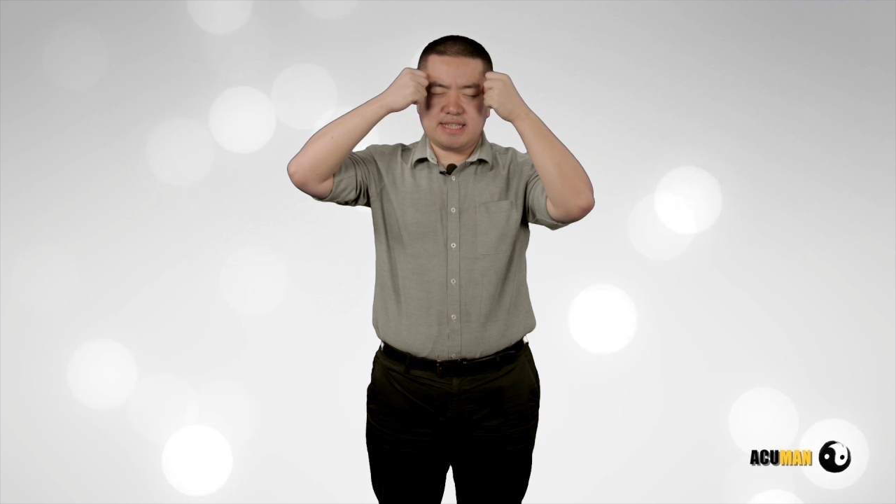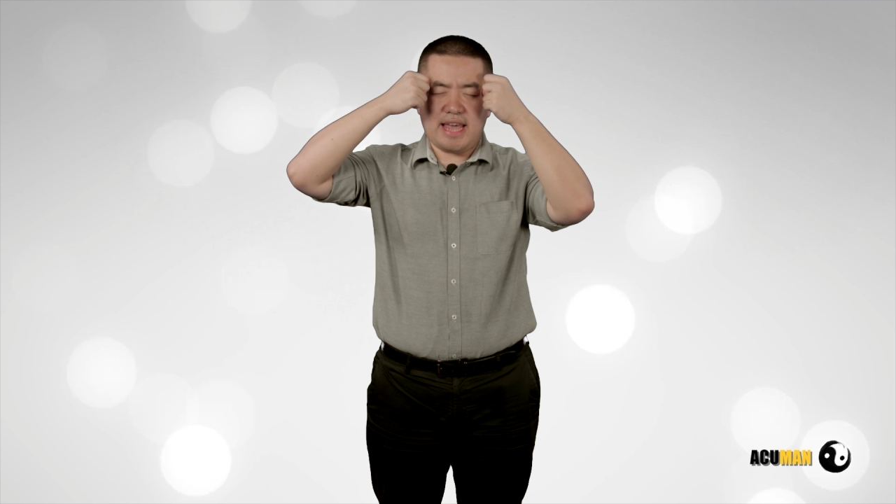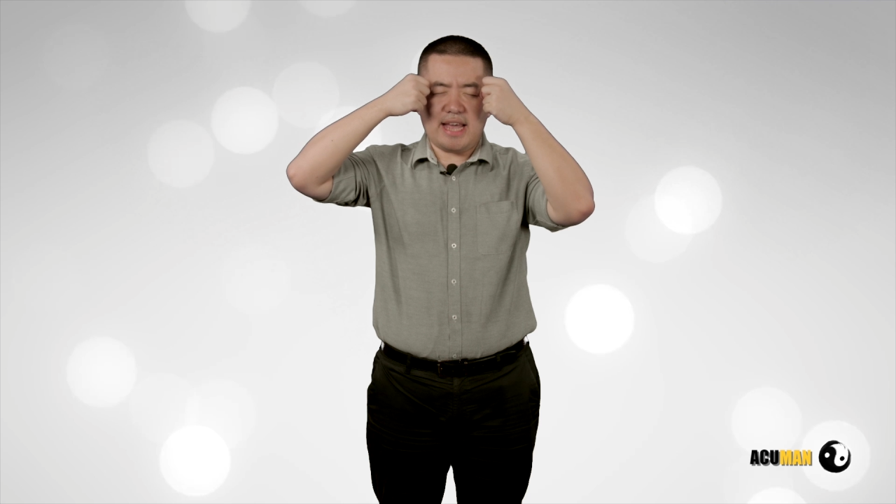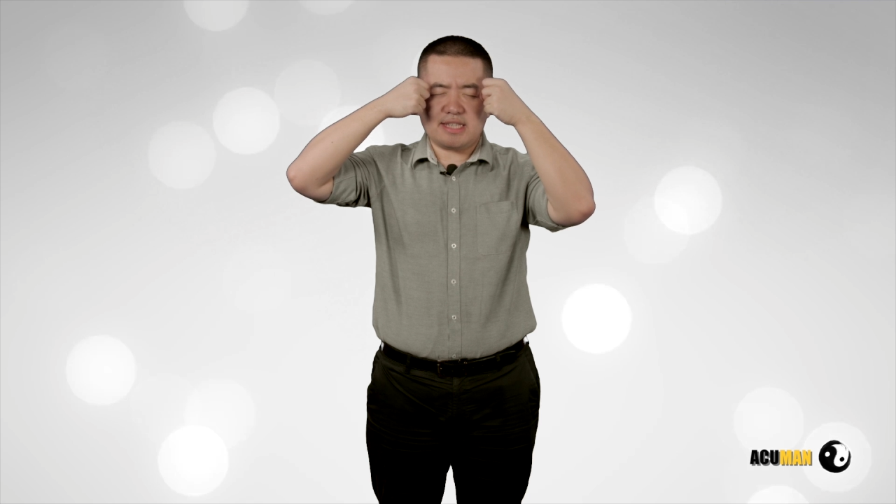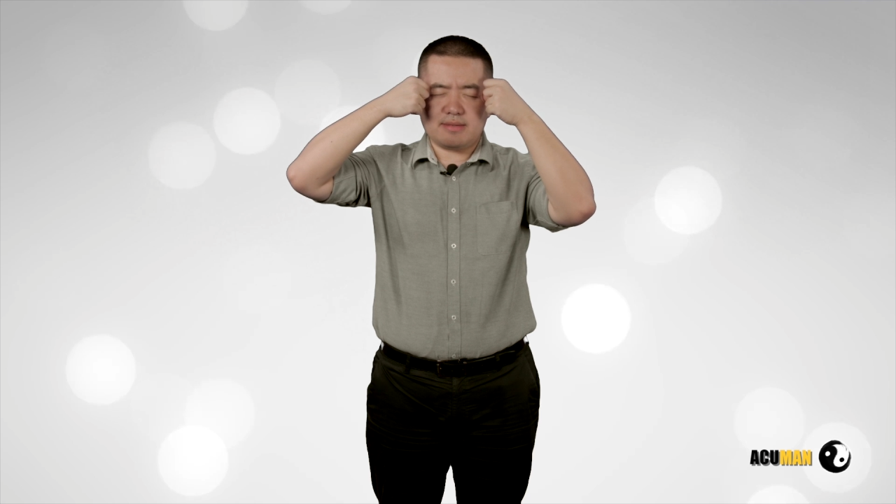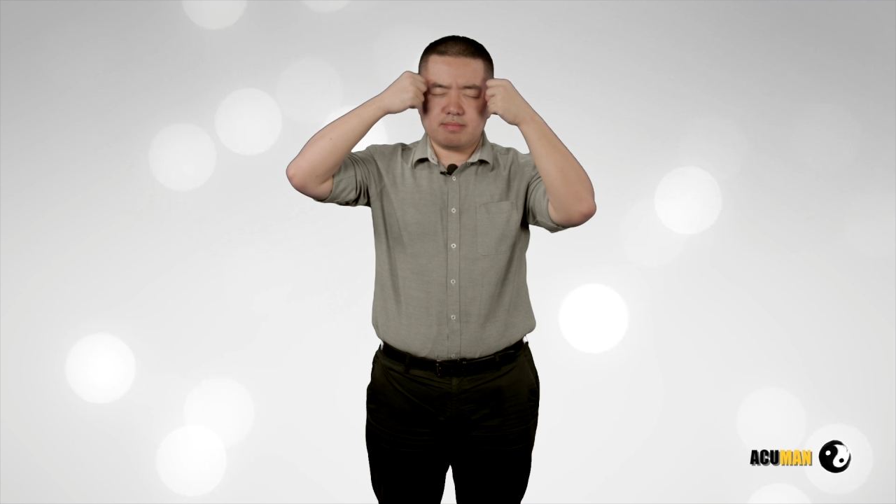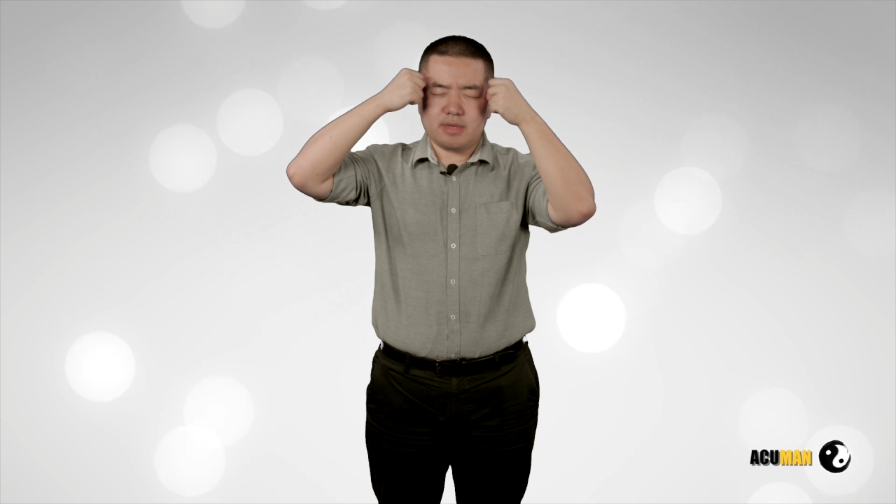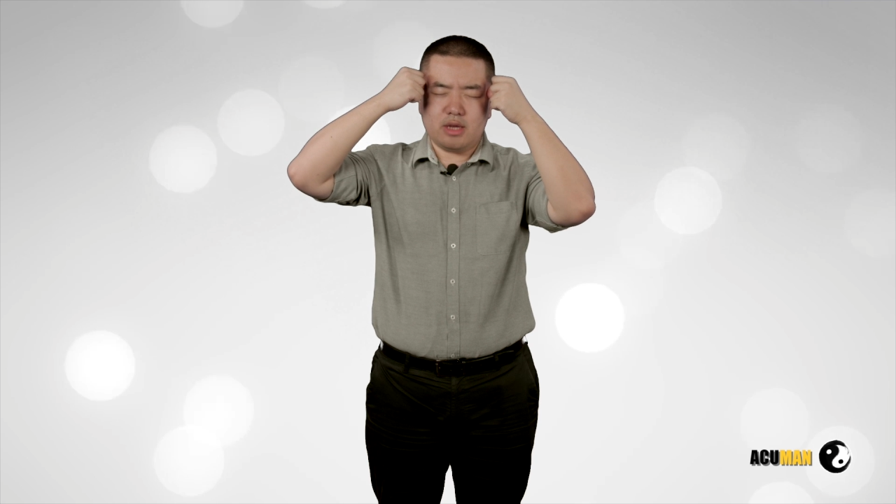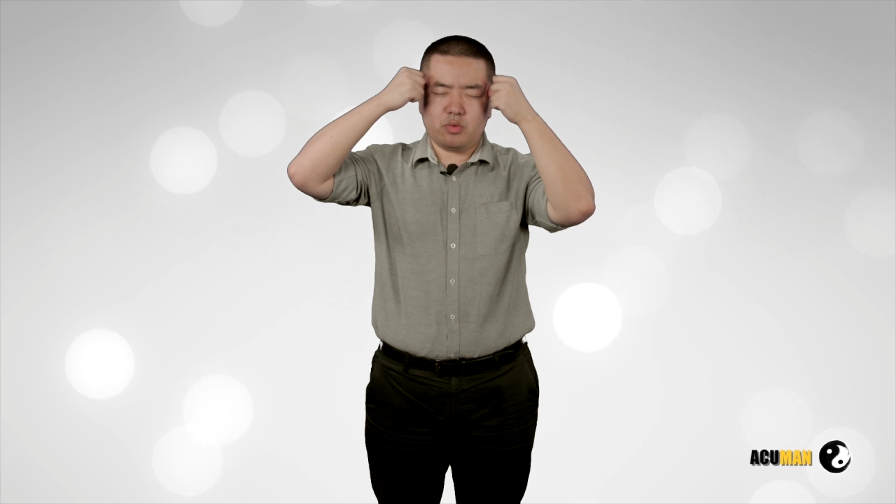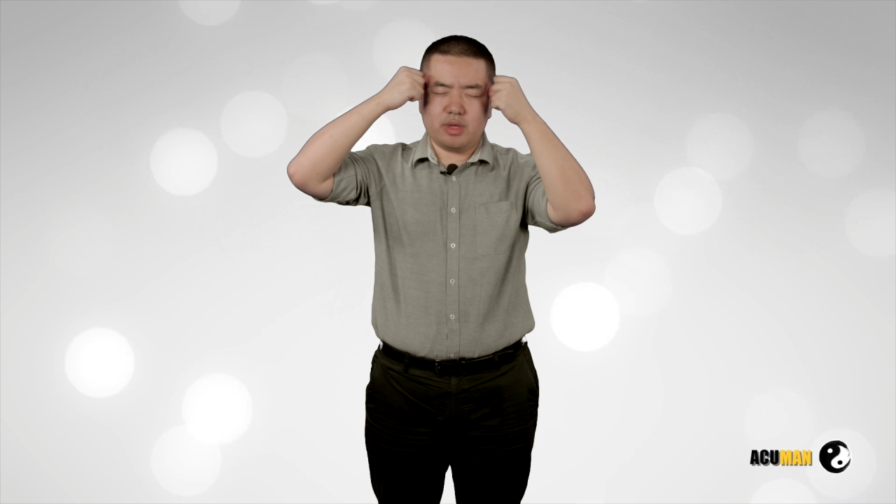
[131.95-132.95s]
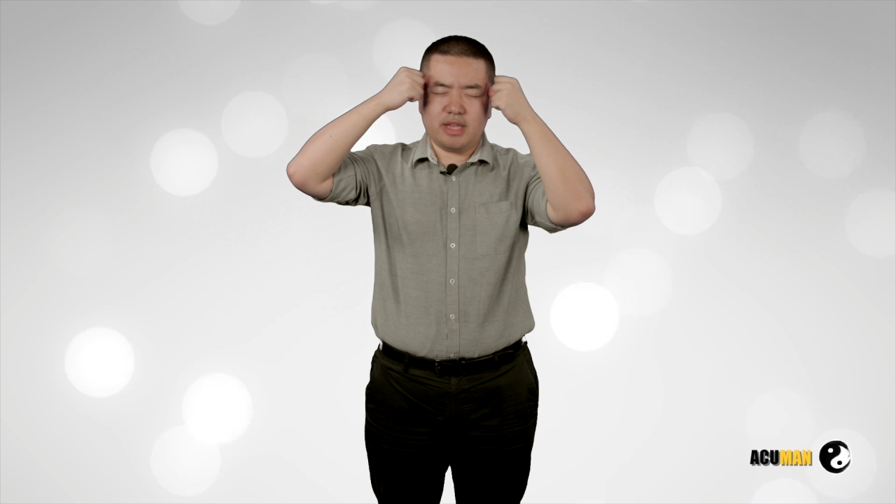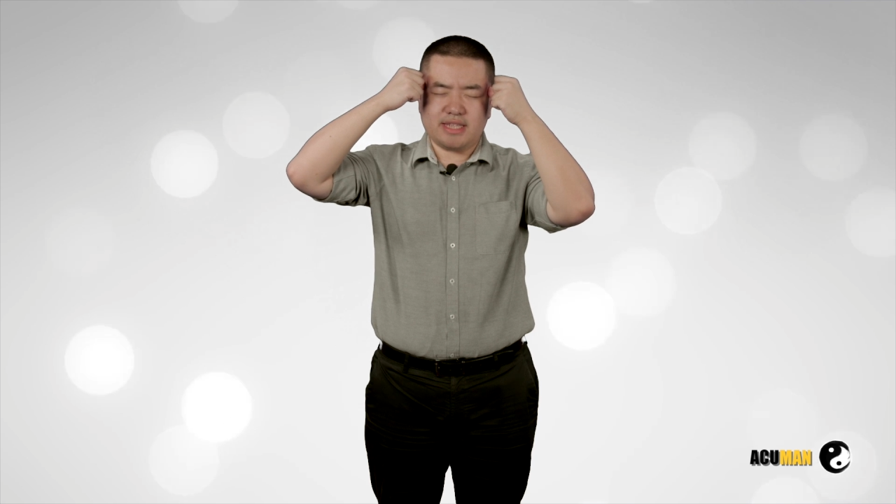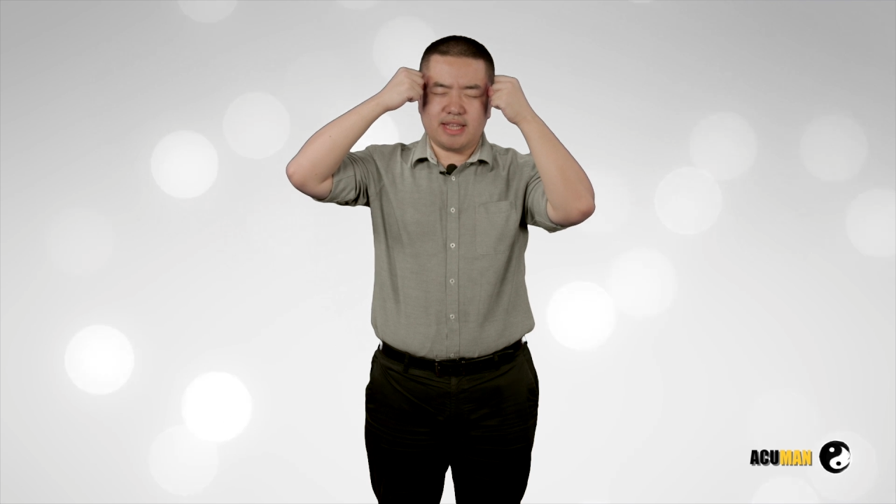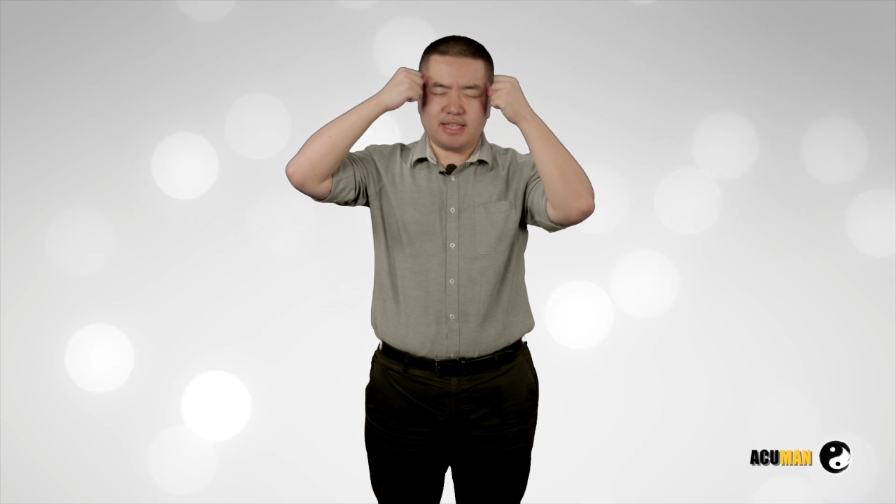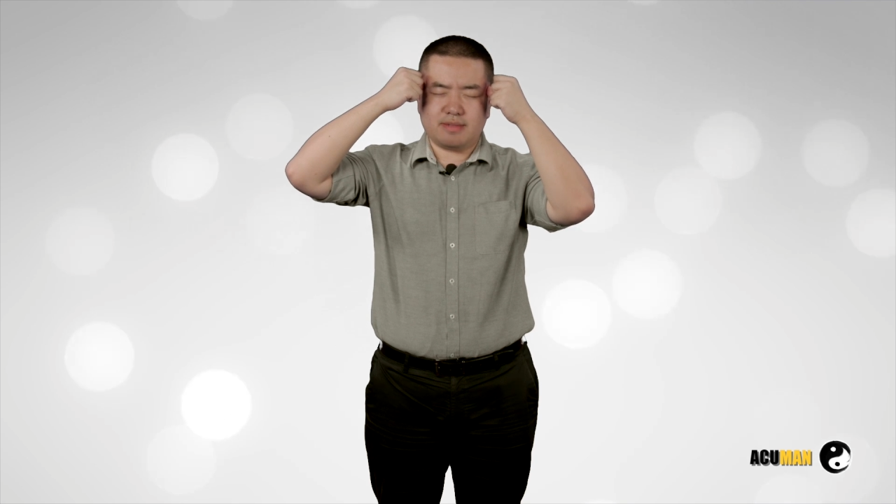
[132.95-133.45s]
set, then
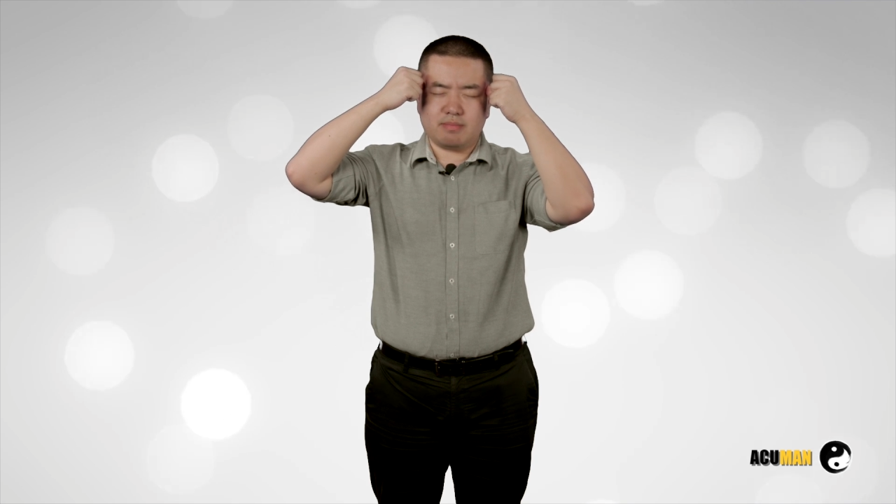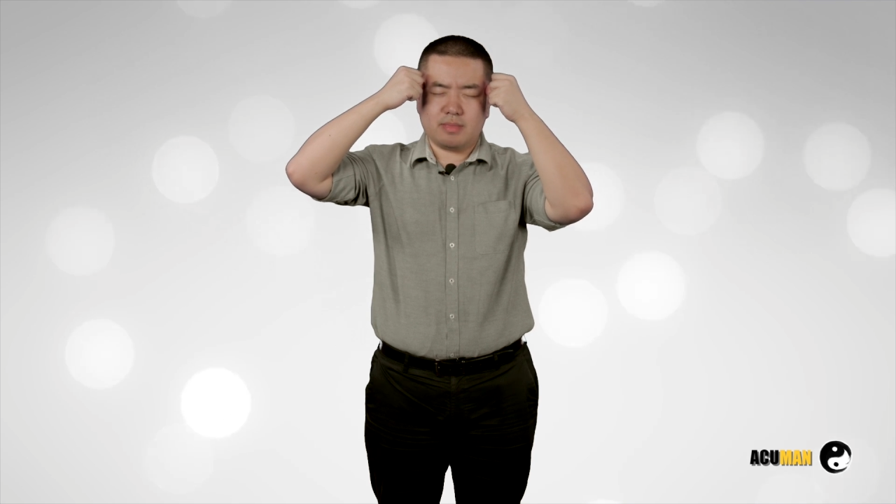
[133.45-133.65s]
release it,